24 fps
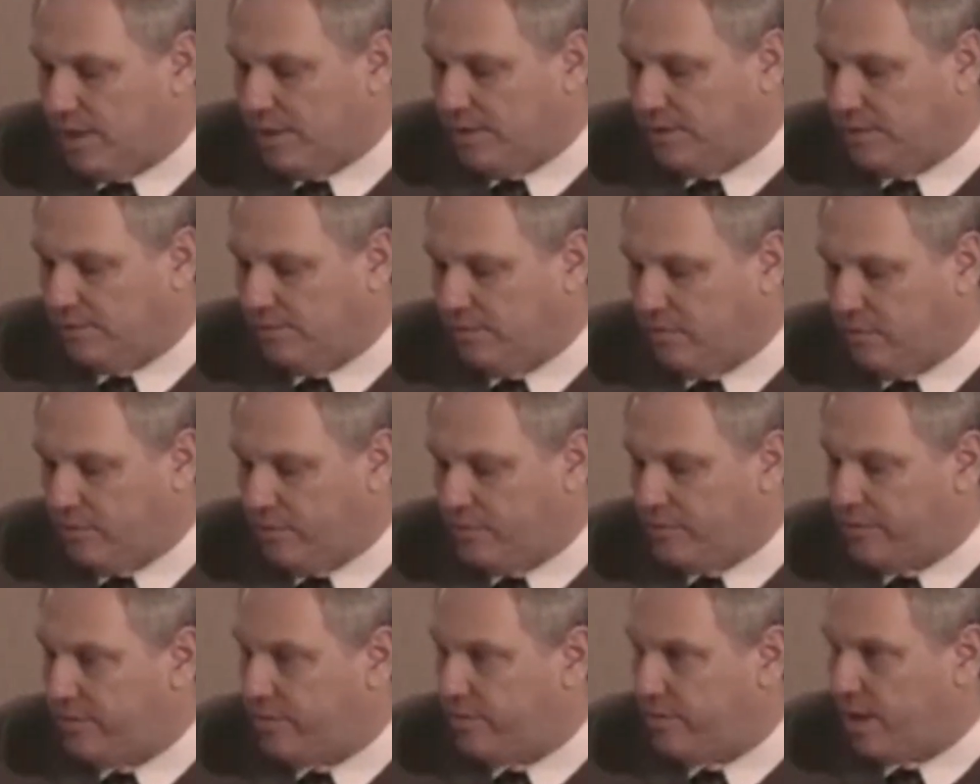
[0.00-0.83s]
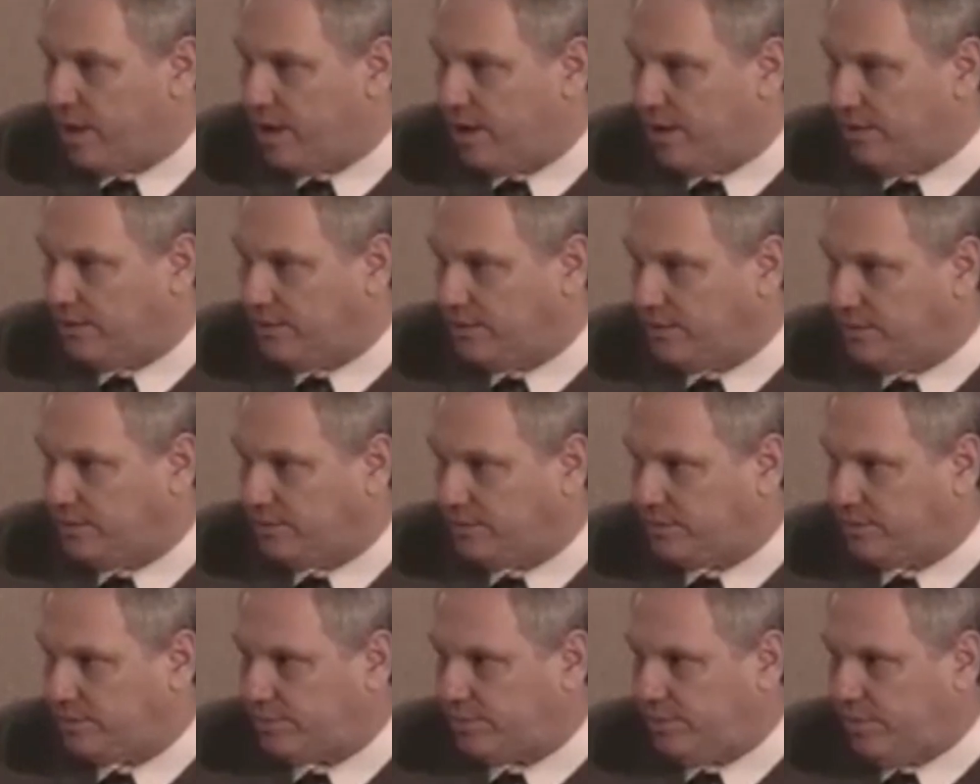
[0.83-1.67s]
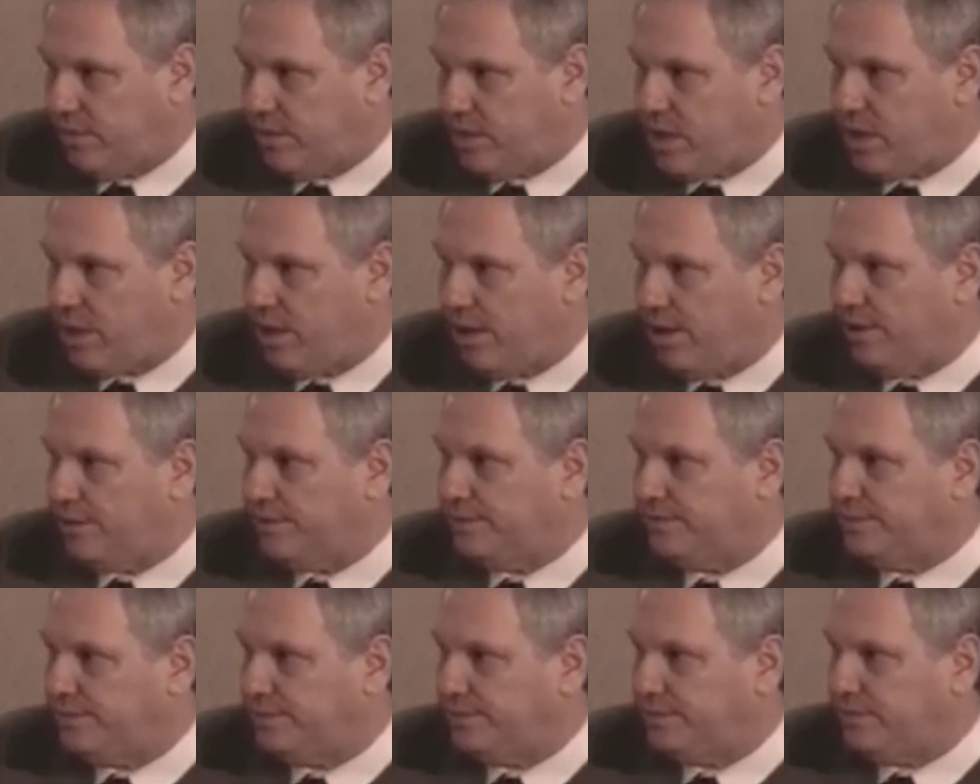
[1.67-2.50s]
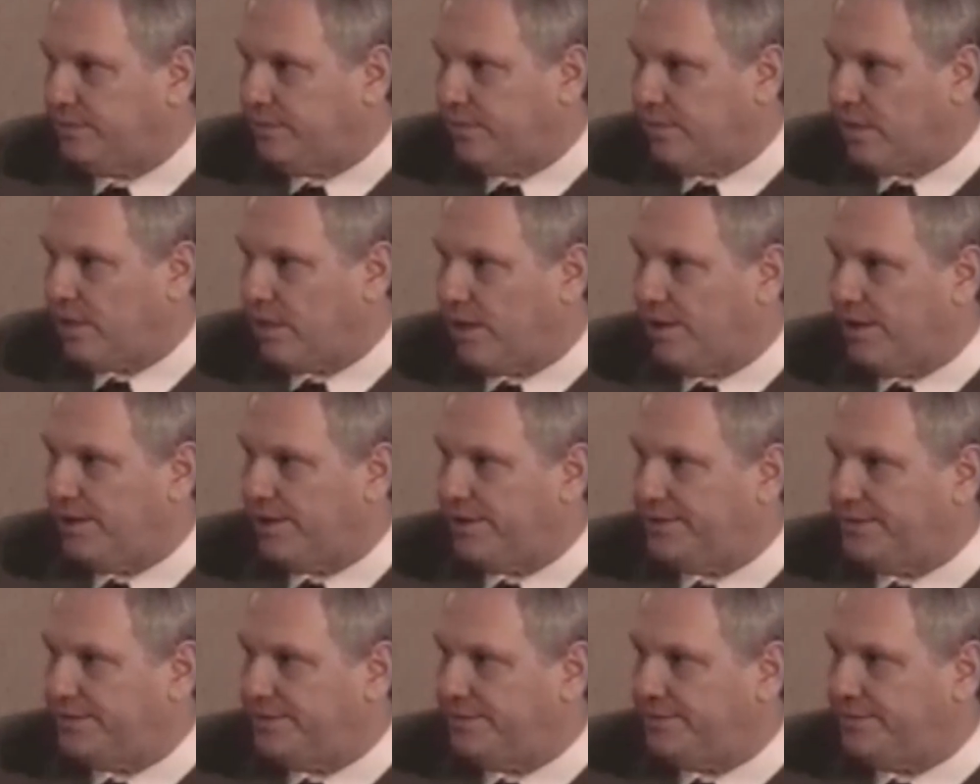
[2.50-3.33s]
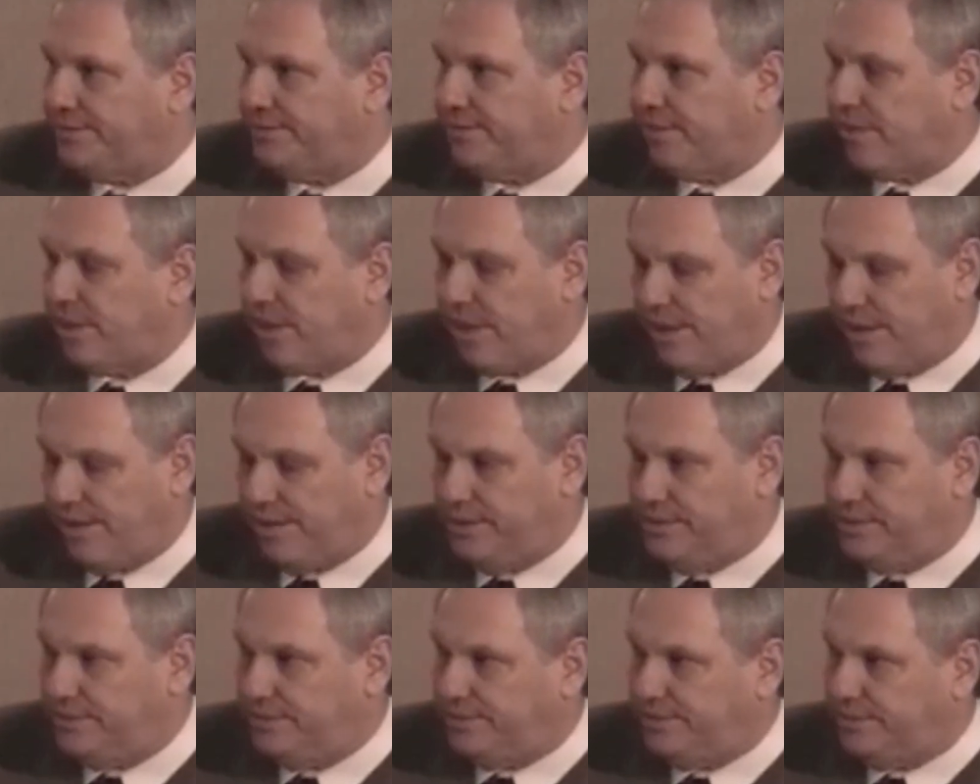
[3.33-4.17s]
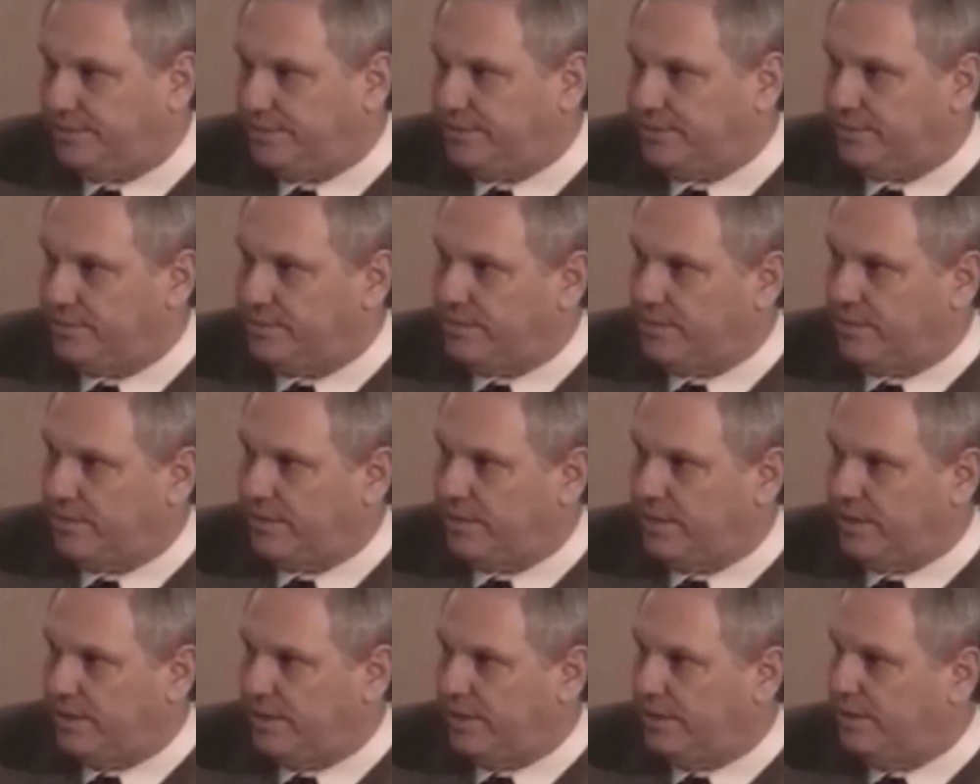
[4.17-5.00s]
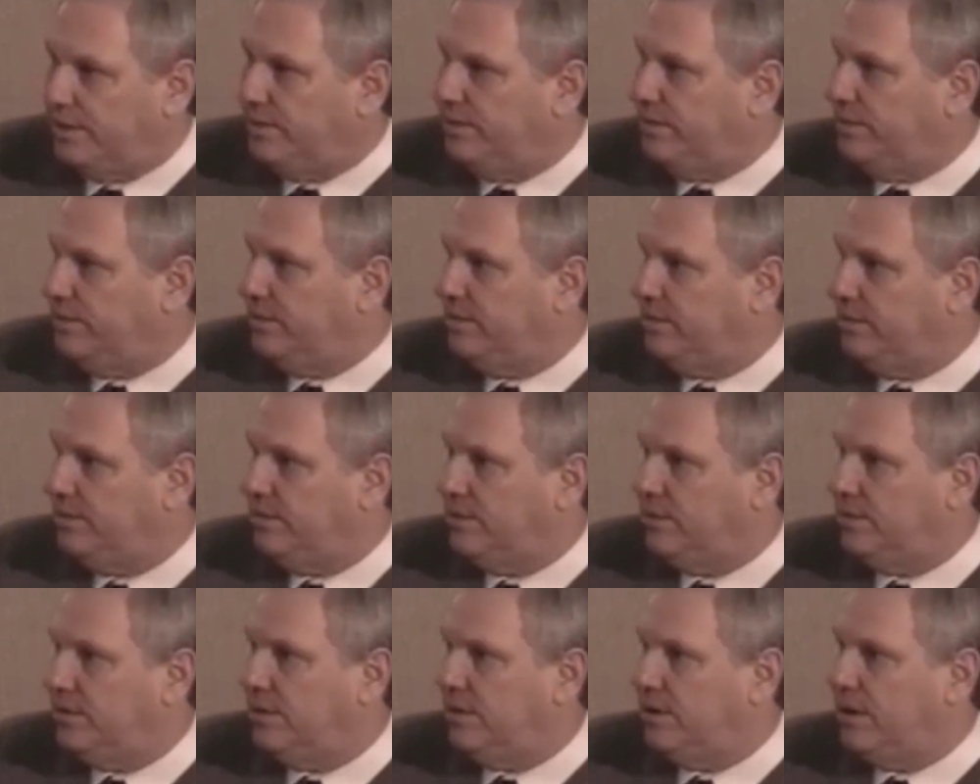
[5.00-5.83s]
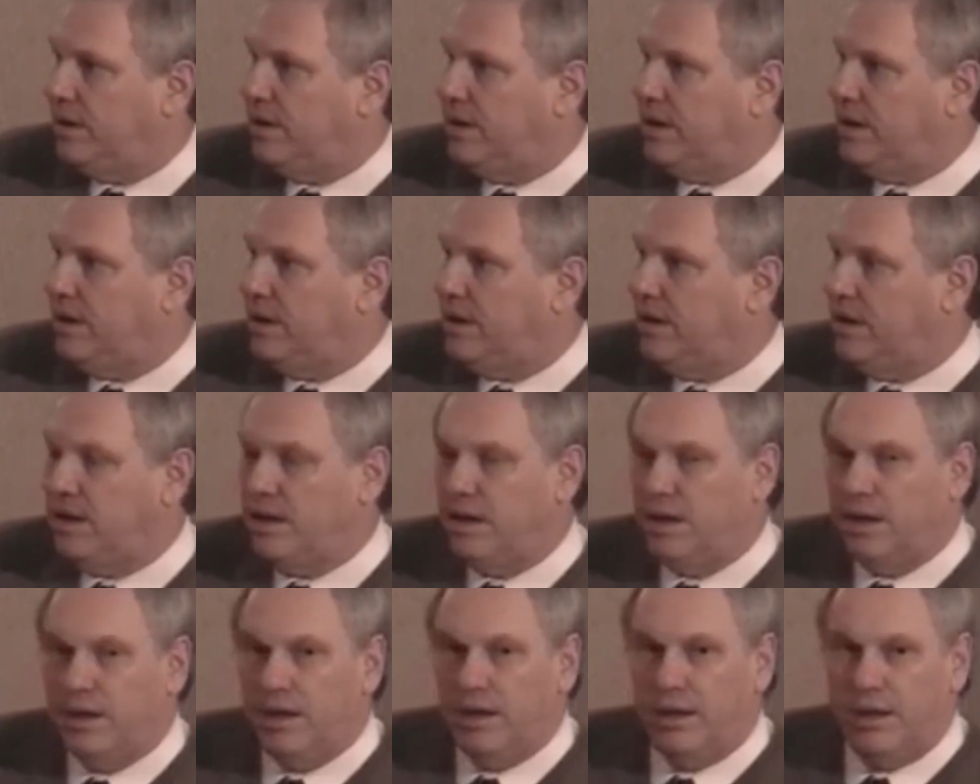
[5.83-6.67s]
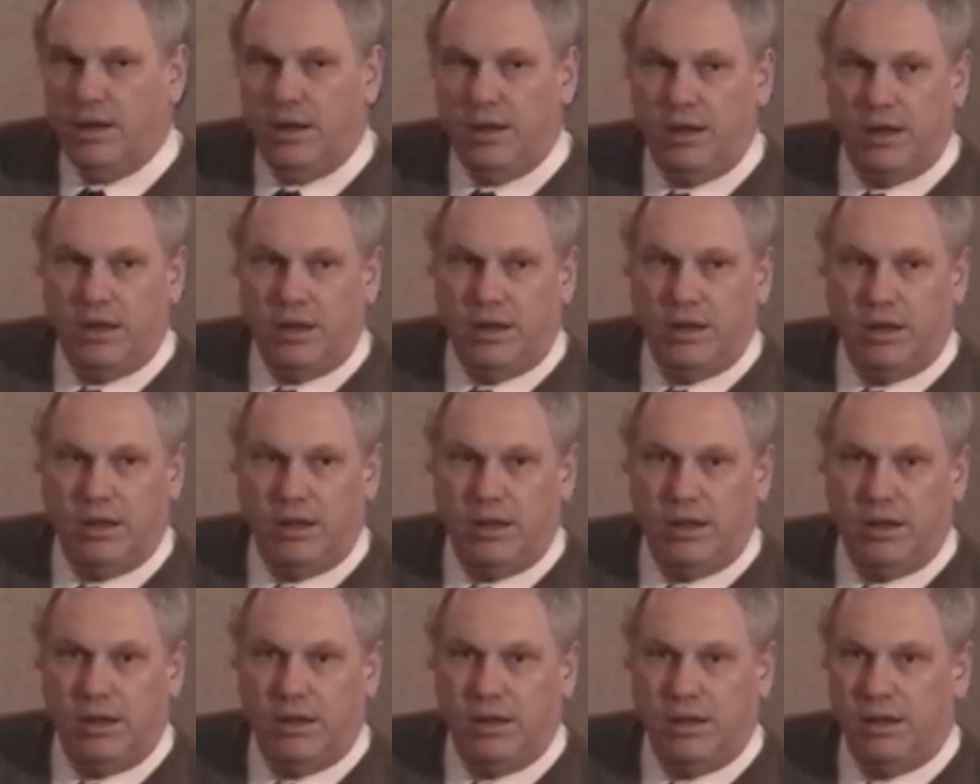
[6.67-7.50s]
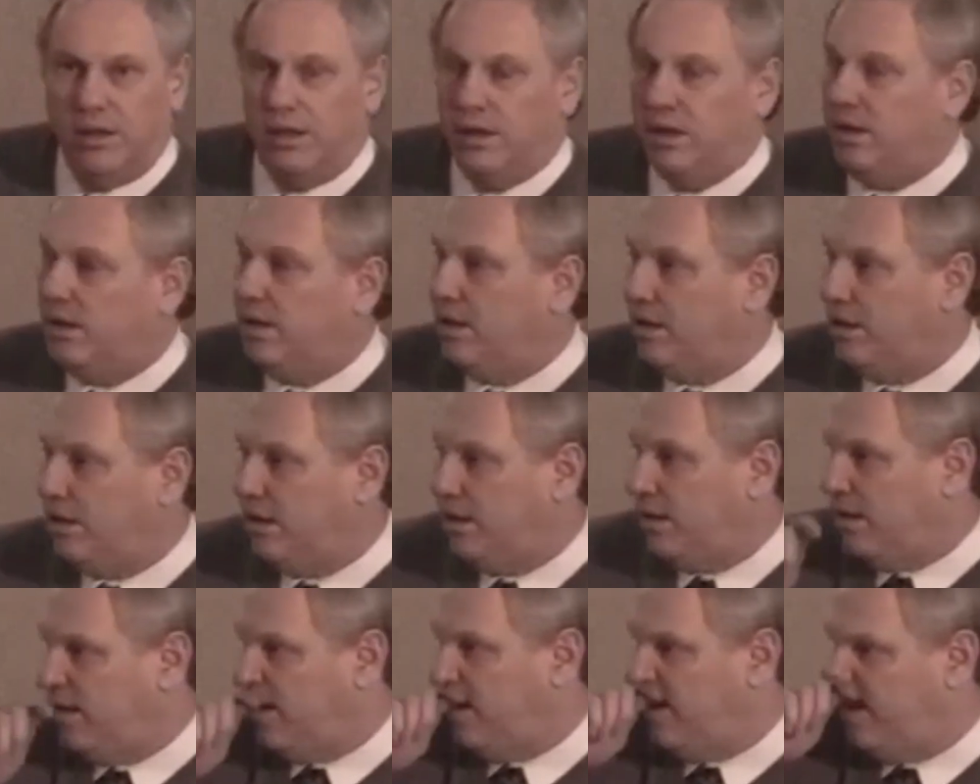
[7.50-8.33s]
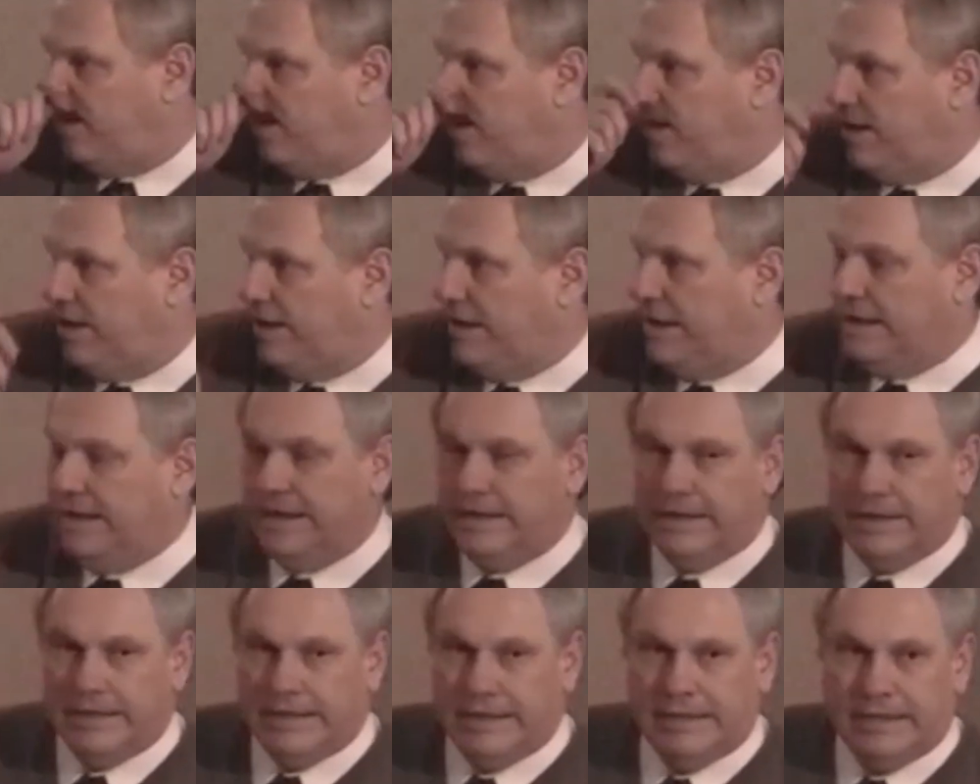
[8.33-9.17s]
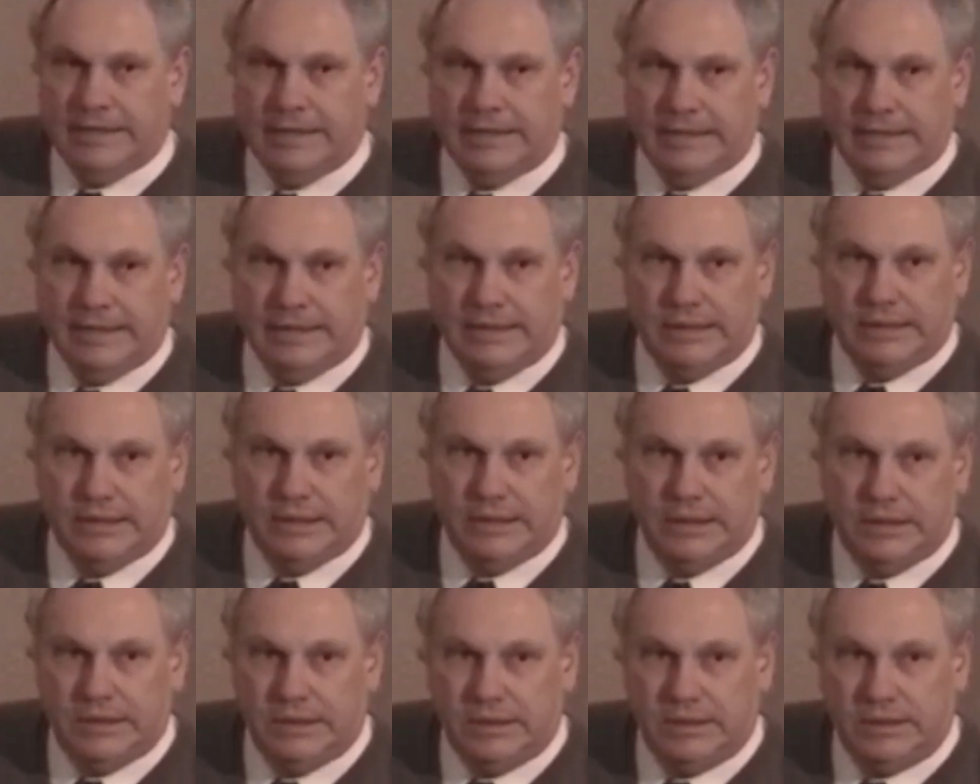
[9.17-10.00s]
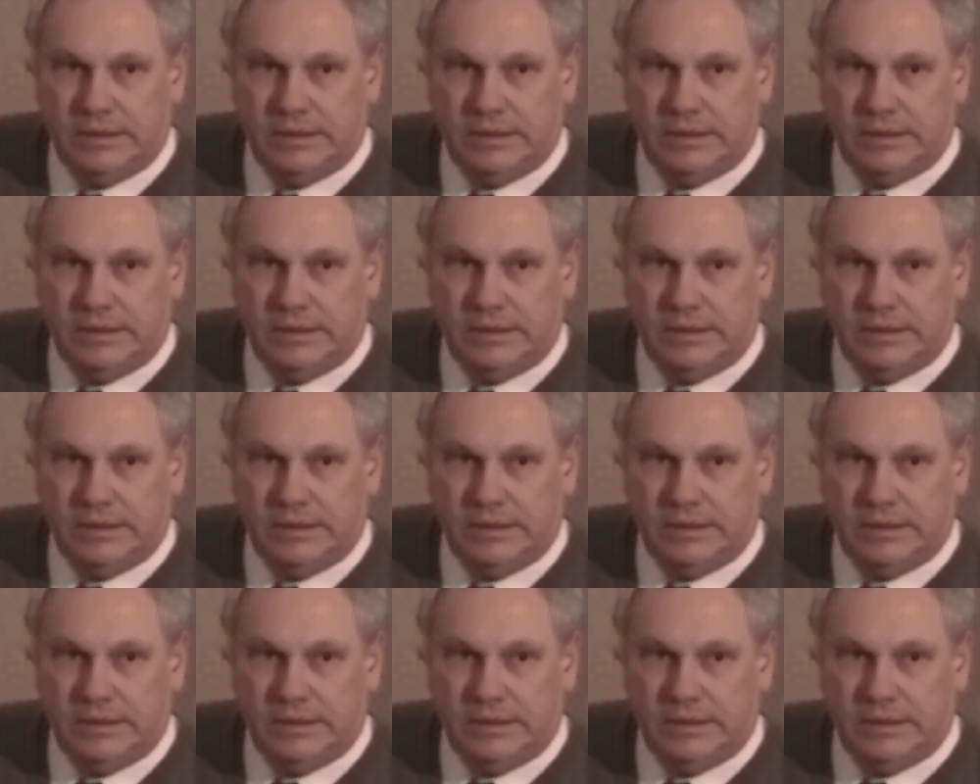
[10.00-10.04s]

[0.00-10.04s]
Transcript: You don't even really need to buy the software. You just compile the email addresses in a spreadsheet like Excel, cut and paste them into the VCC. Make sure you do it in the VCC